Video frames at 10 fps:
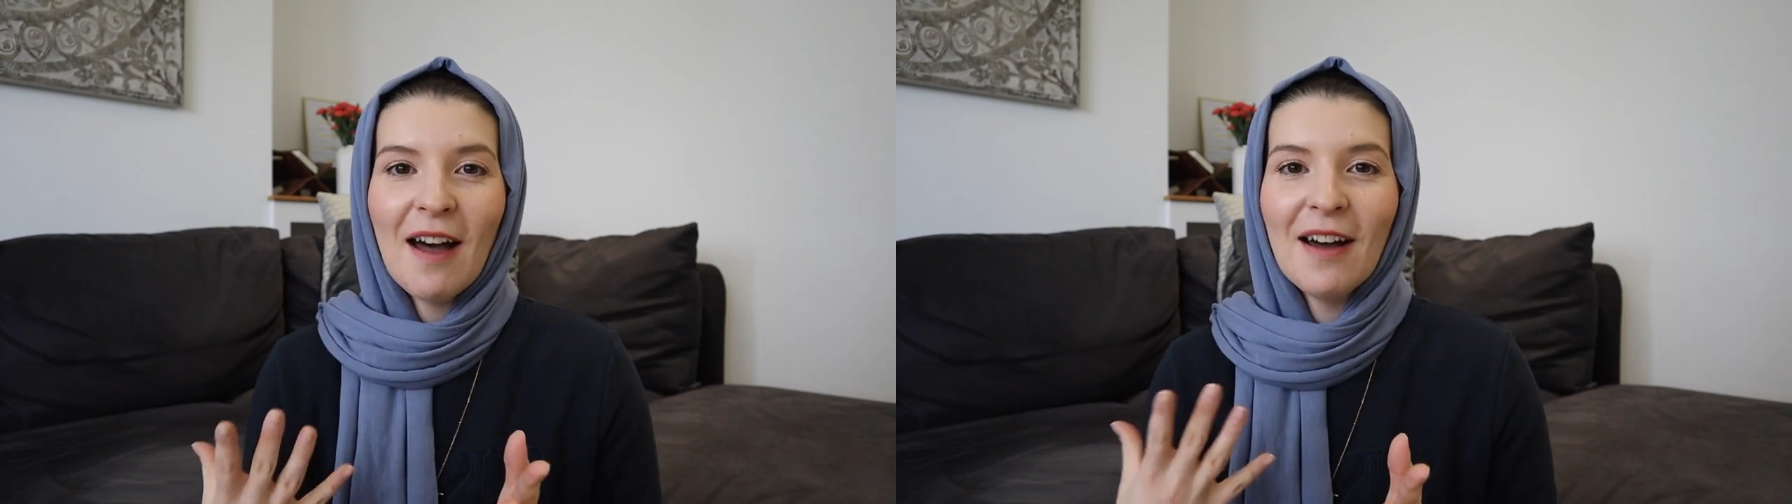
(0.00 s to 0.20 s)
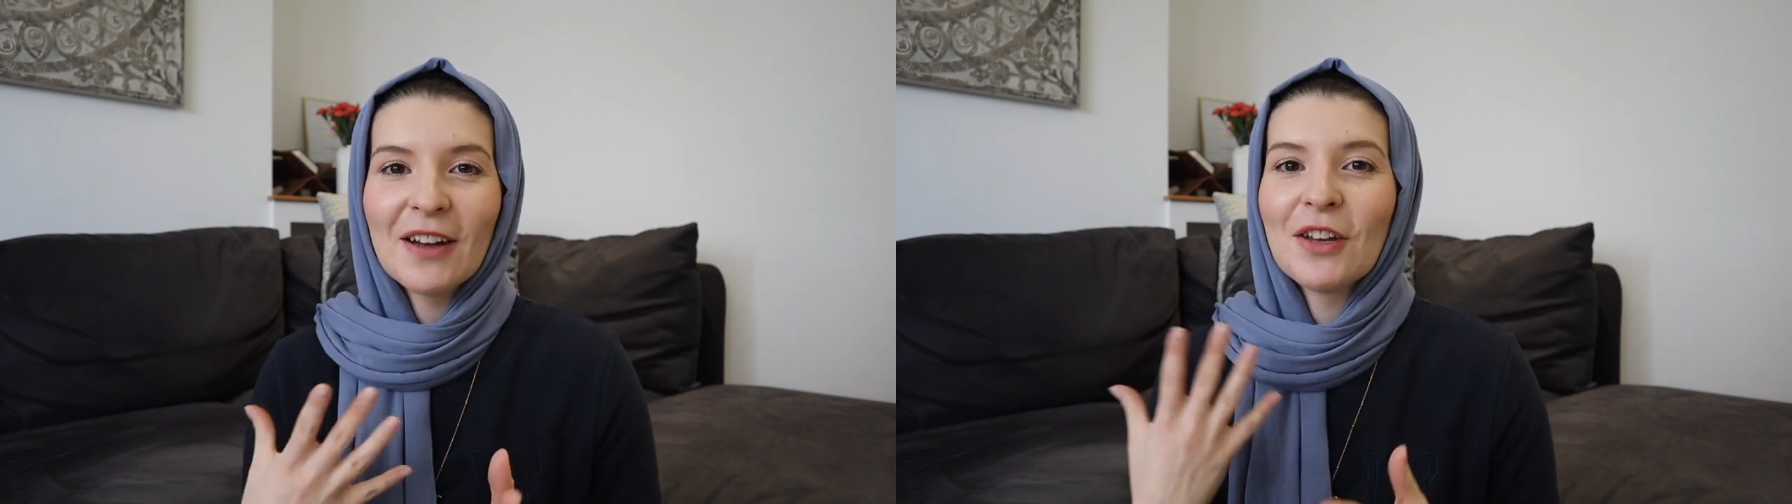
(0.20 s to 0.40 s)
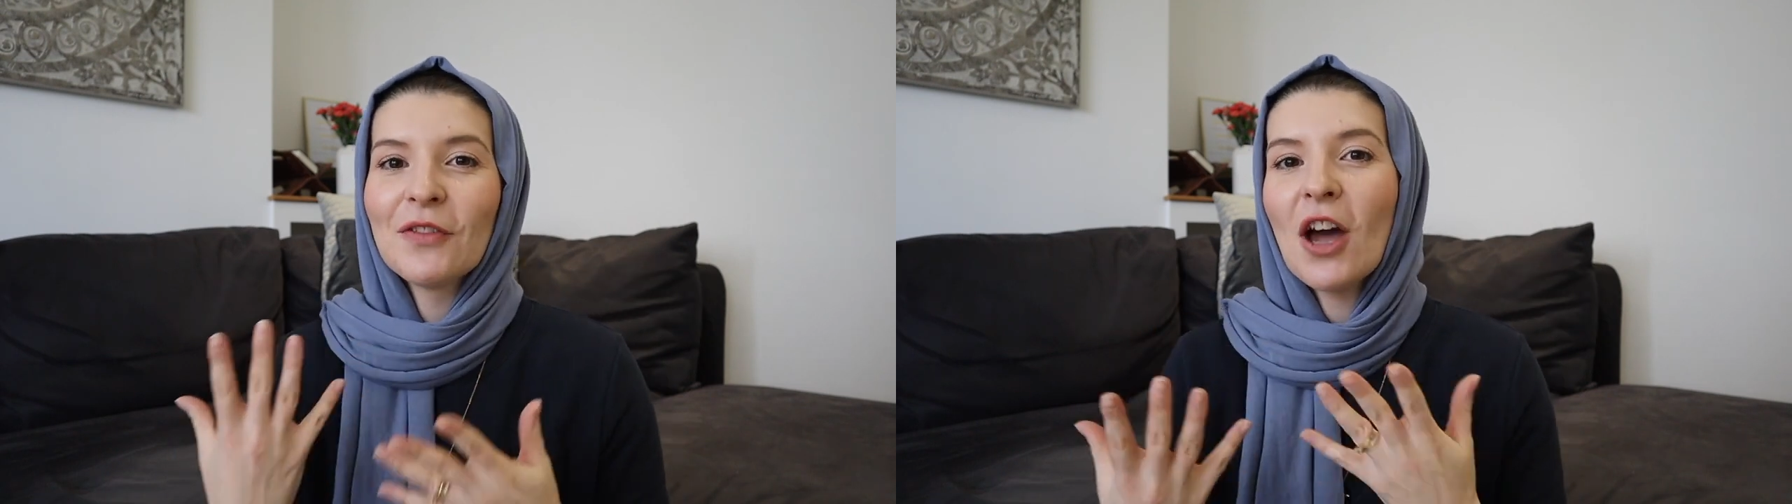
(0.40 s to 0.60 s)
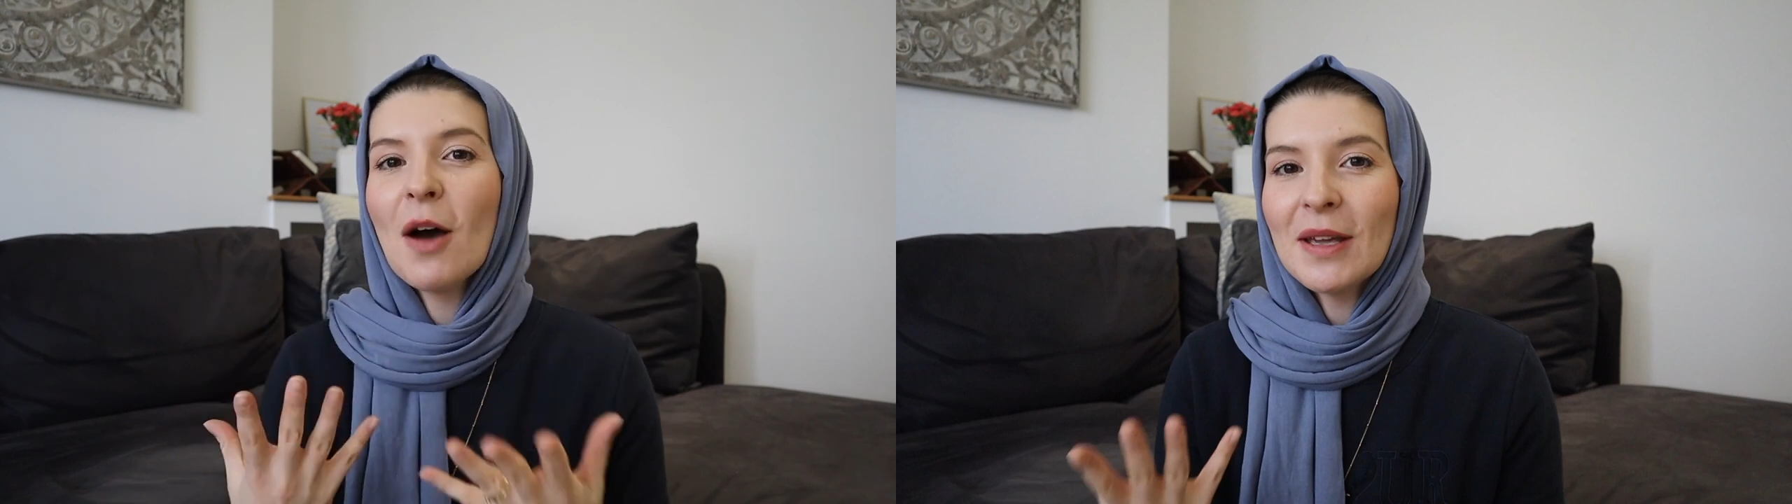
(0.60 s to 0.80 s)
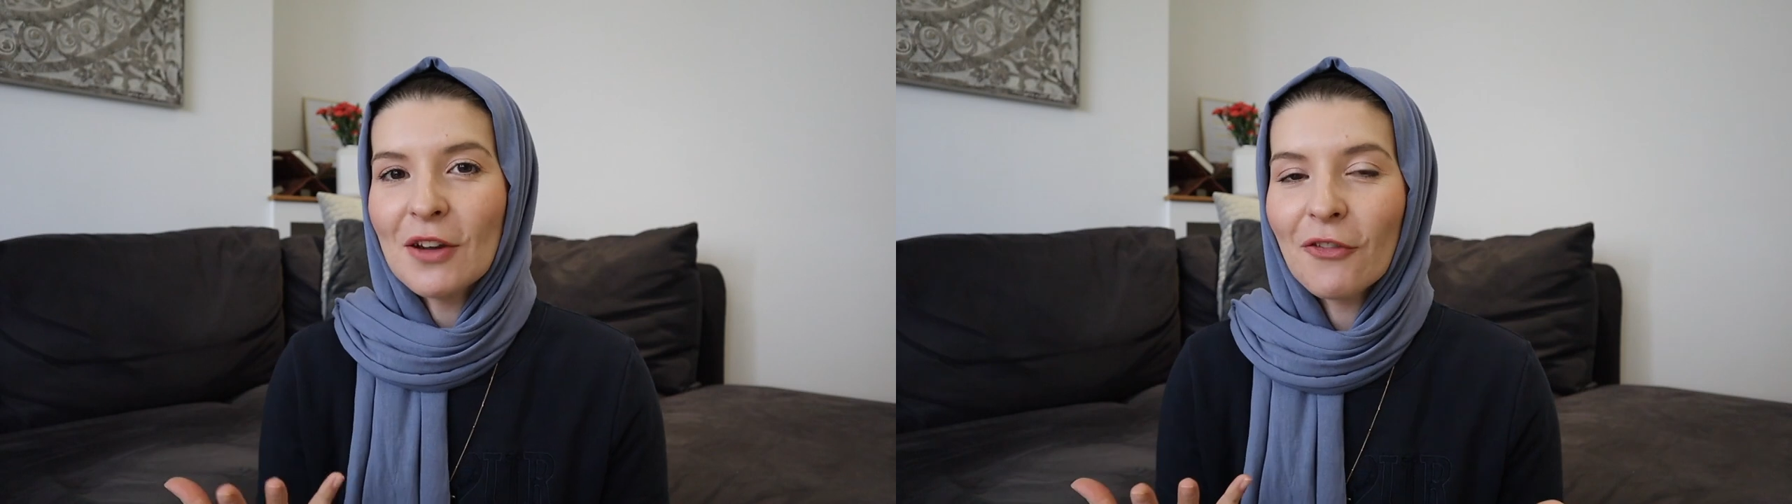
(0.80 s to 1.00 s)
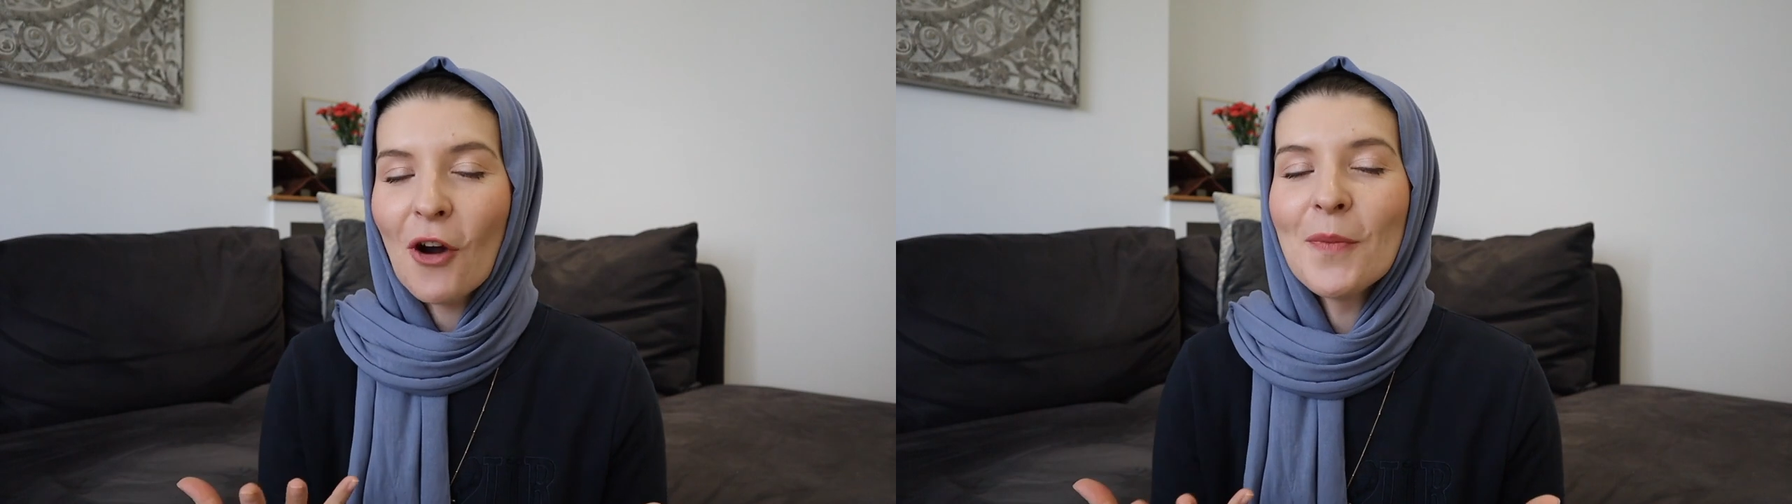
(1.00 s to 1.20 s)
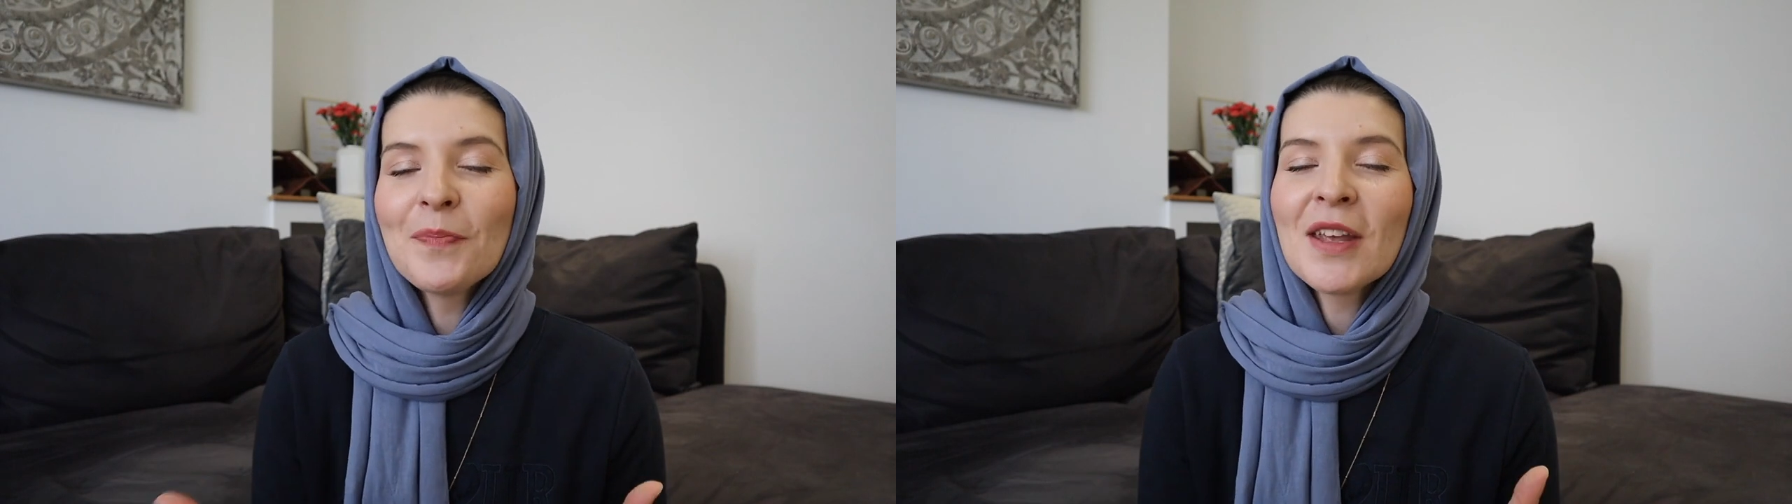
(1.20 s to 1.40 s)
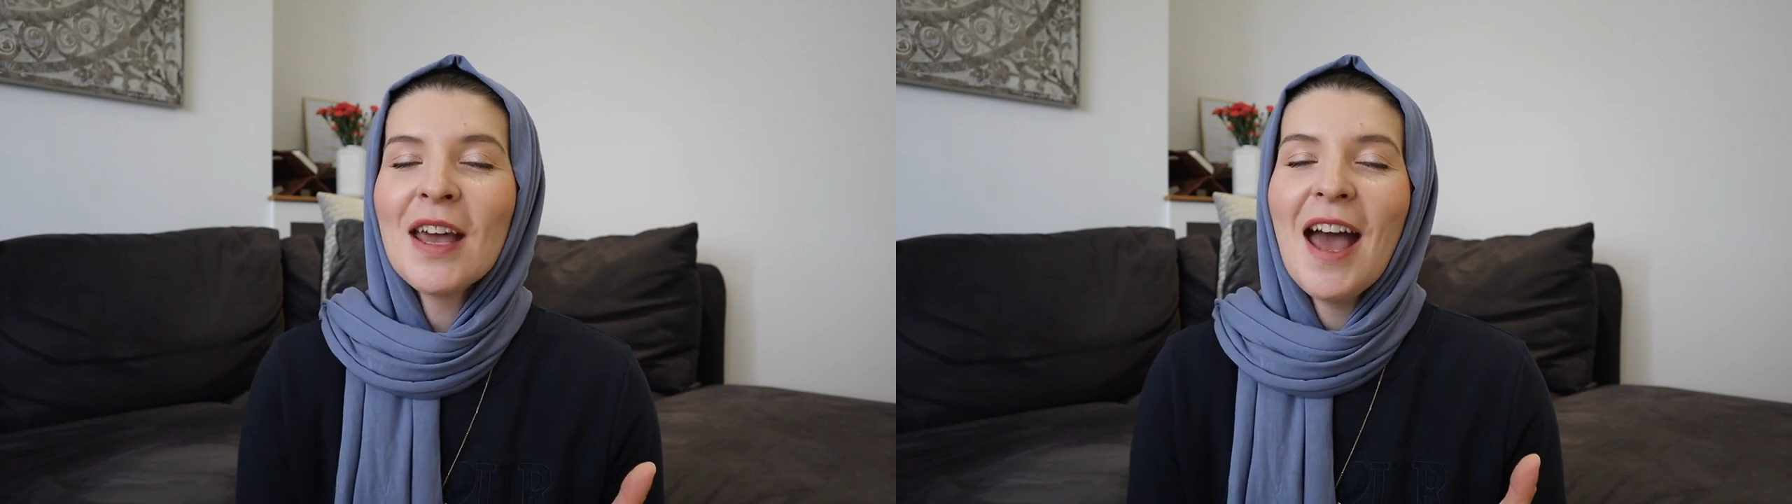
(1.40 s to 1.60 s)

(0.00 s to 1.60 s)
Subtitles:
are kind of coming from.